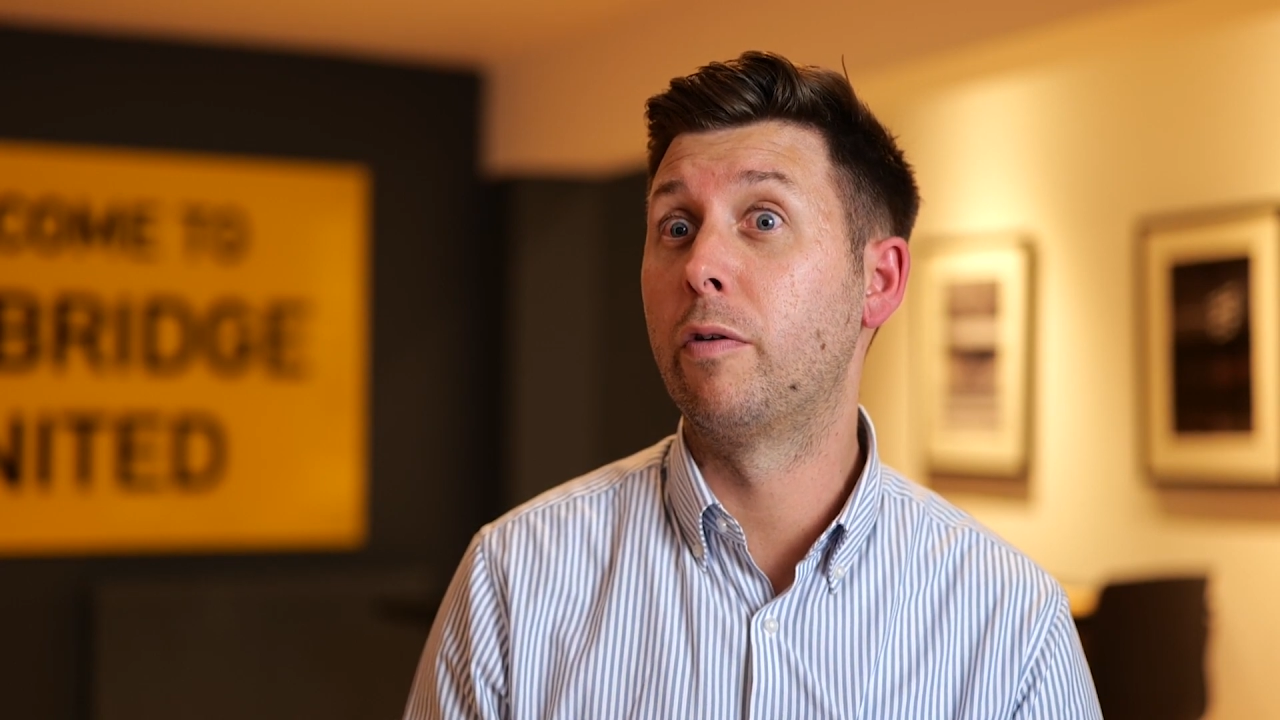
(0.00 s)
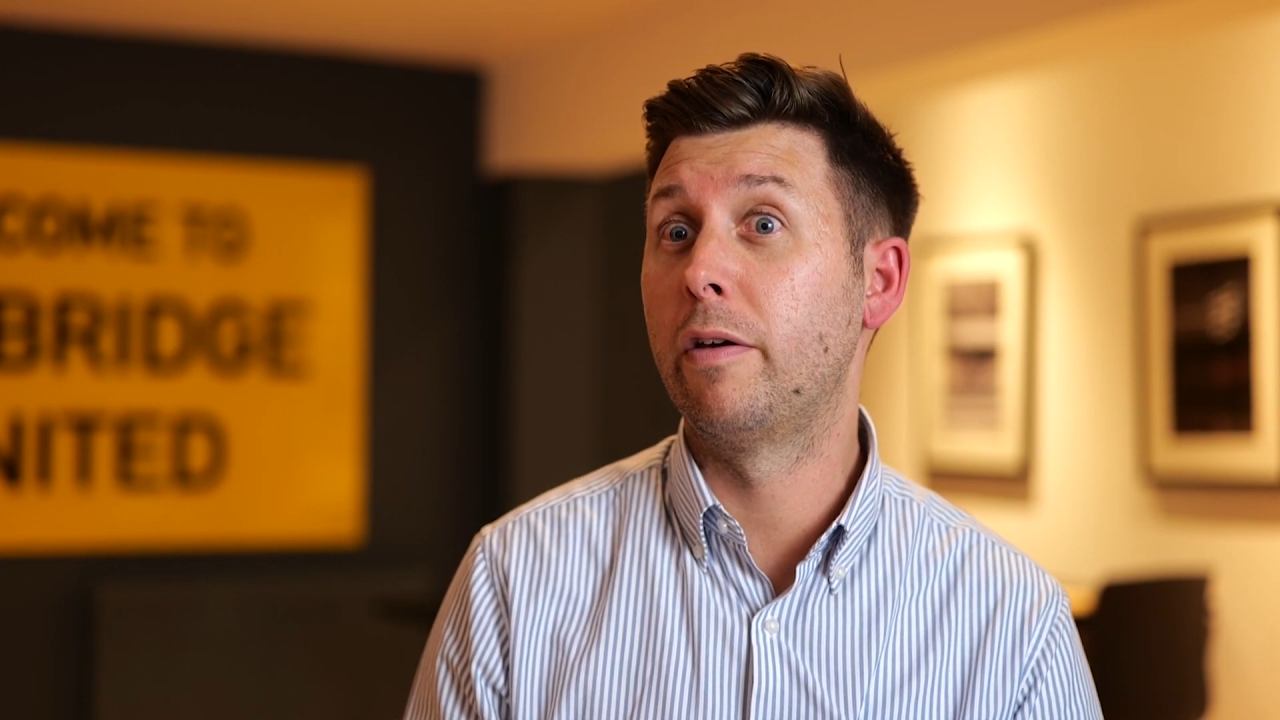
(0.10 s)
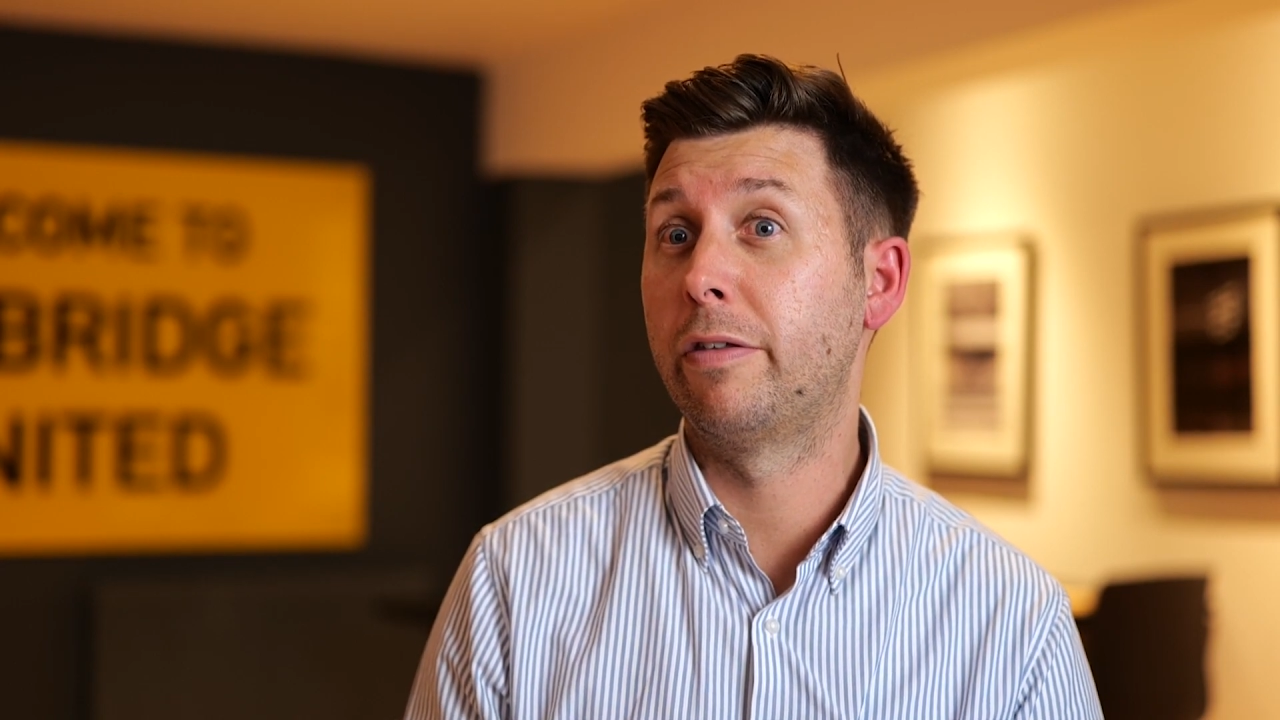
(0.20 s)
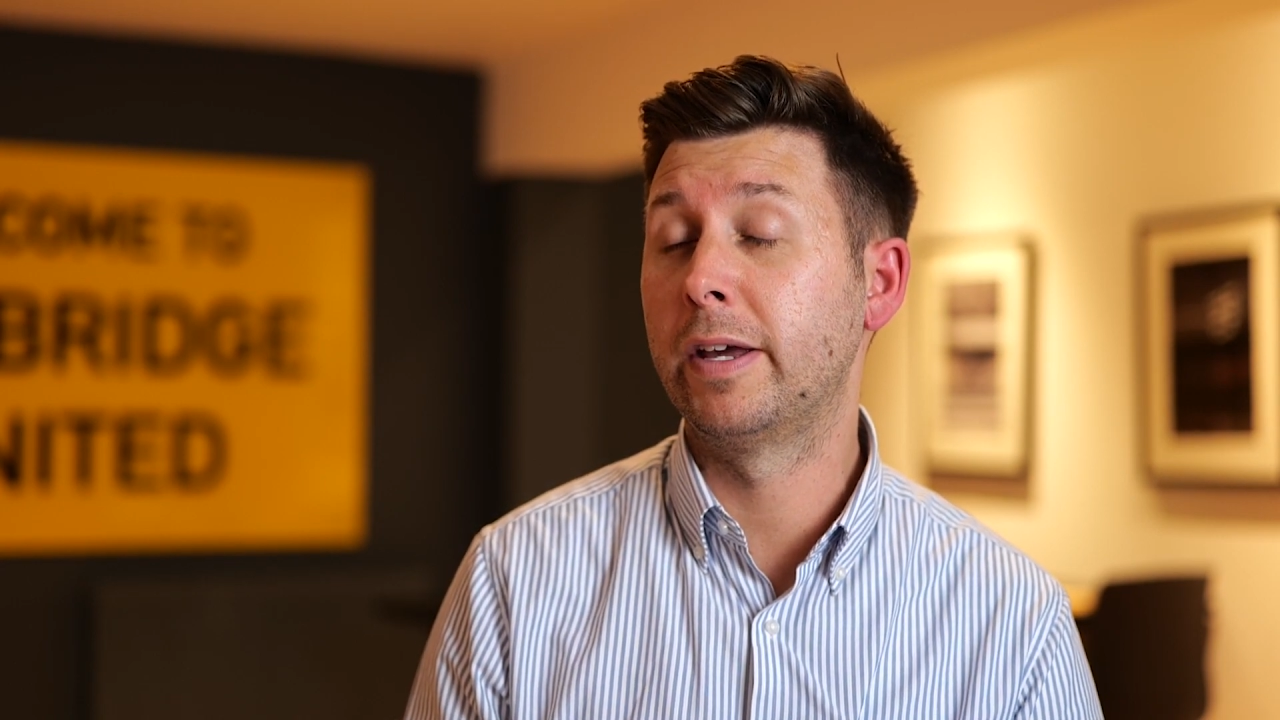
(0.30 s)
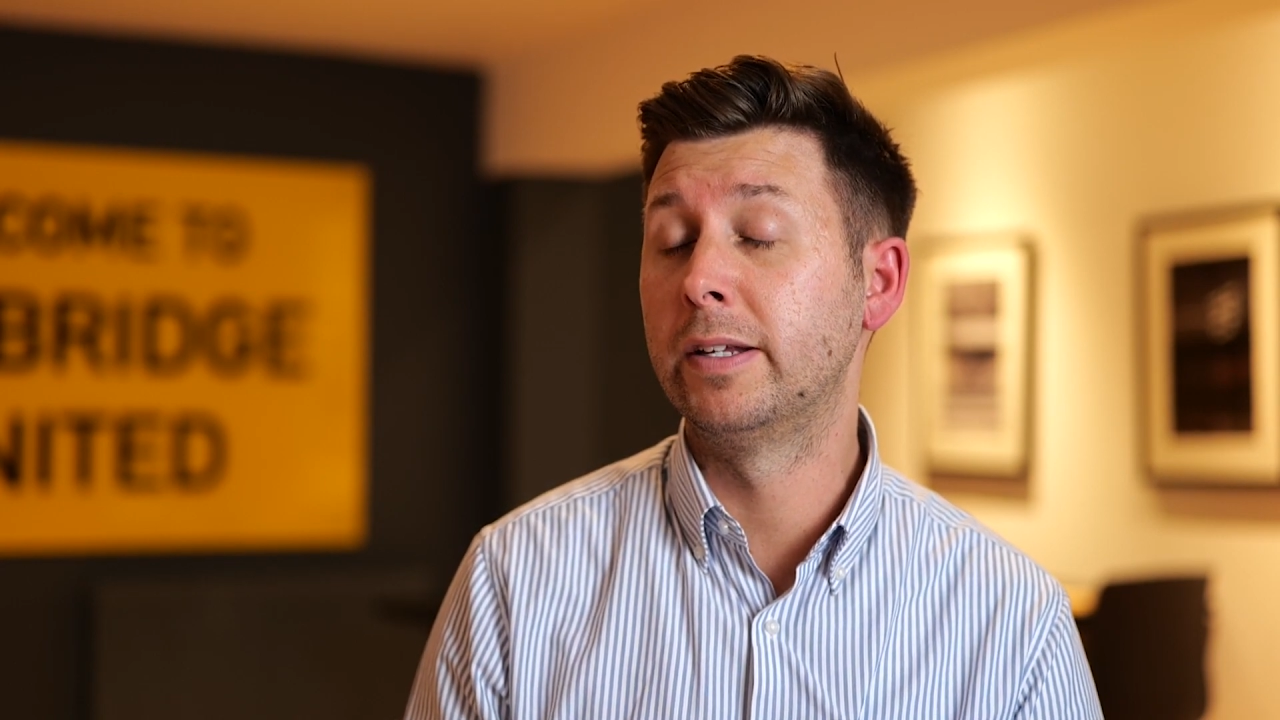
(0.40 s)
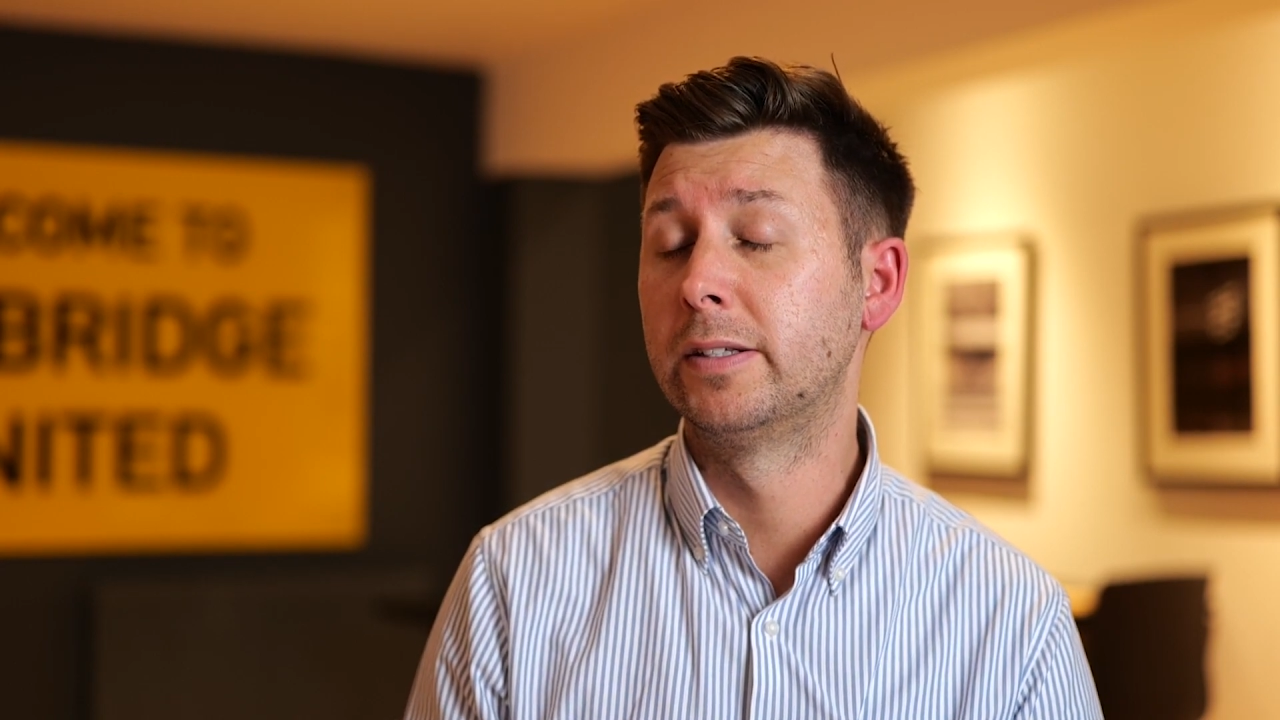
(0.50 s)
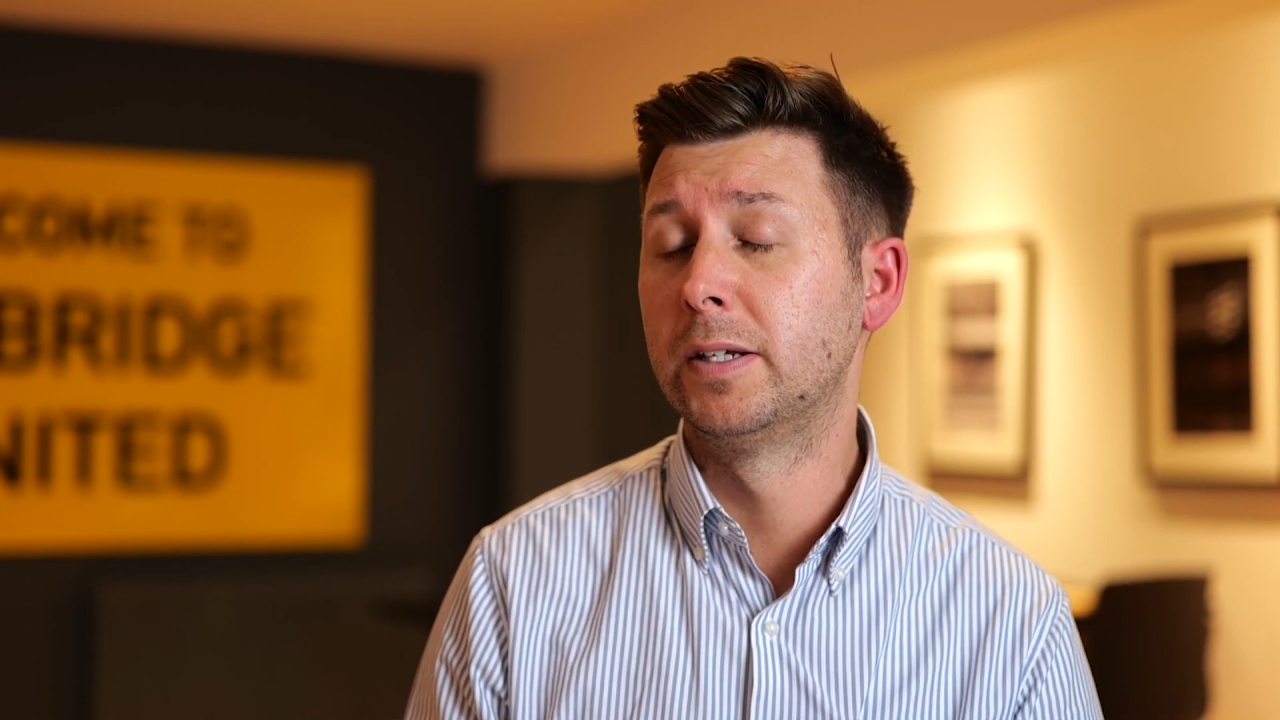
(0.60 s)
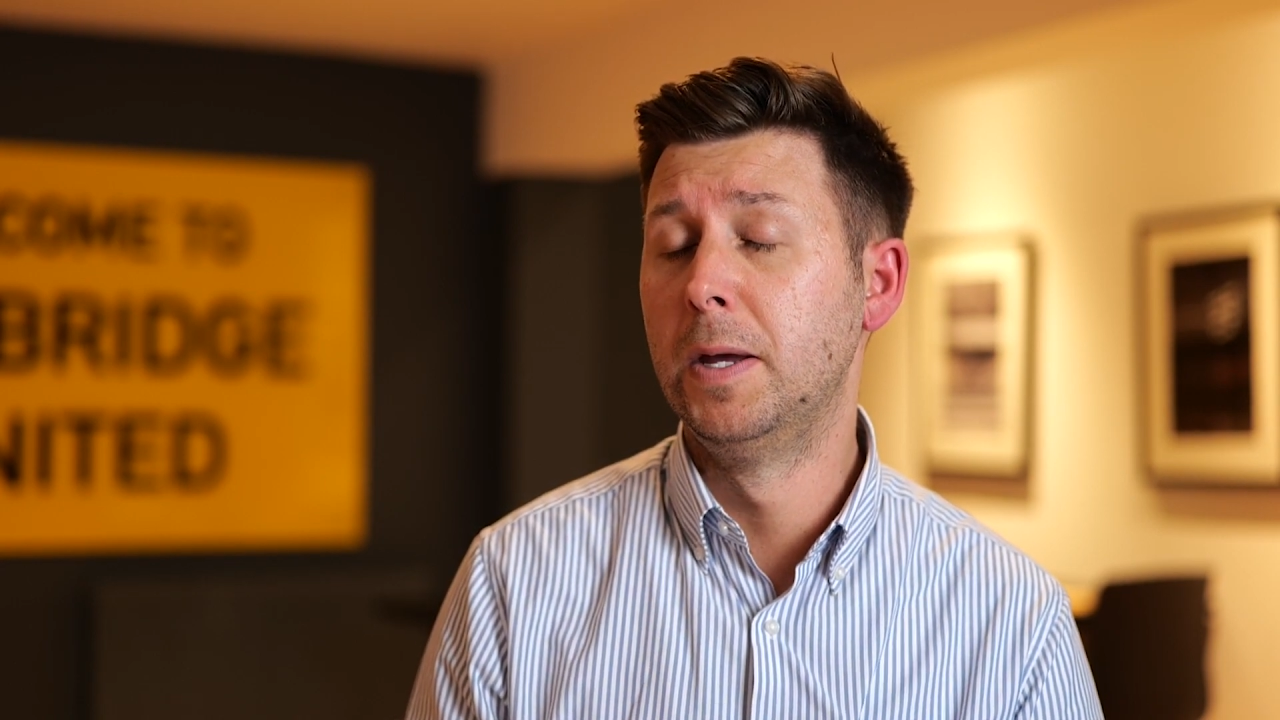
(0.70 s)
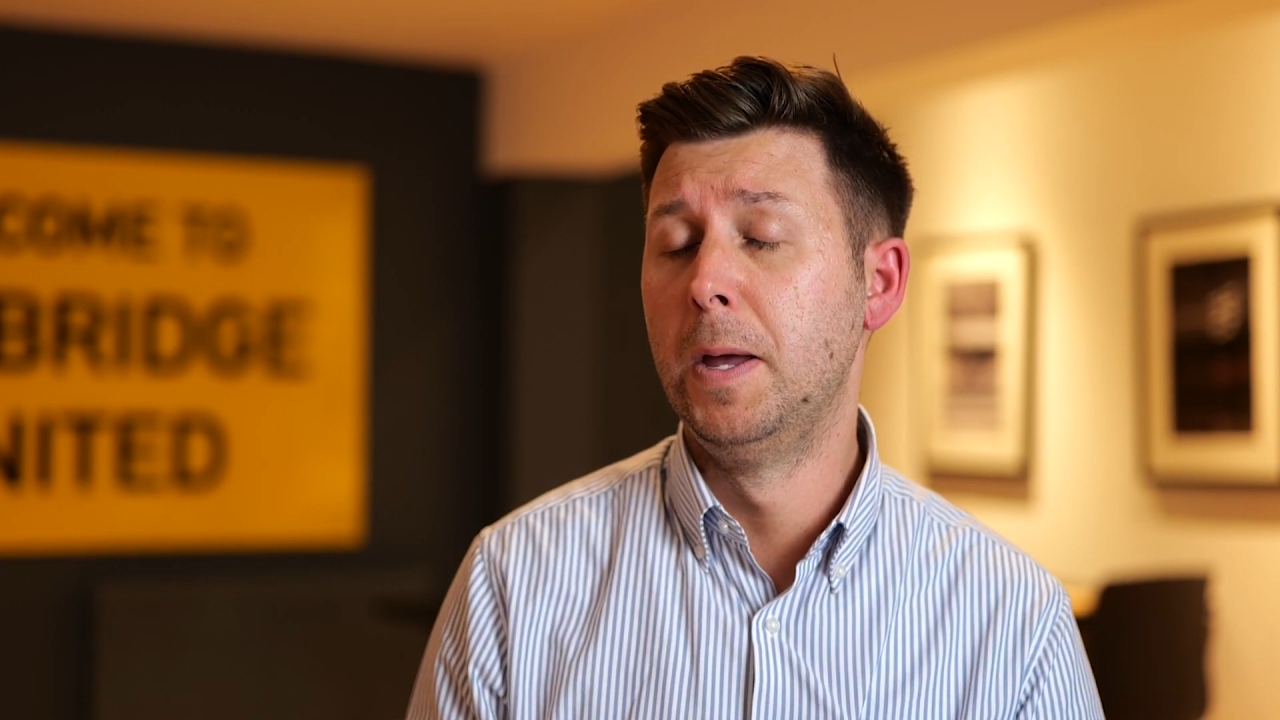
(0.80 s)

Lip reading: right things.